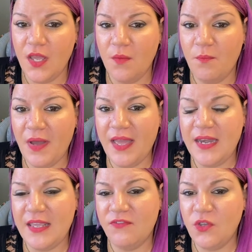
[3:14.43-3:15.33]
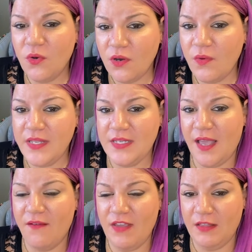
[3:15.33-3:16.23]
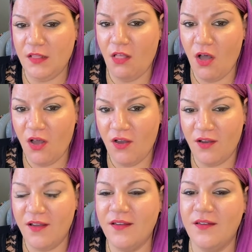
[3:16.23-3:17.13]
But if you're going to have a long,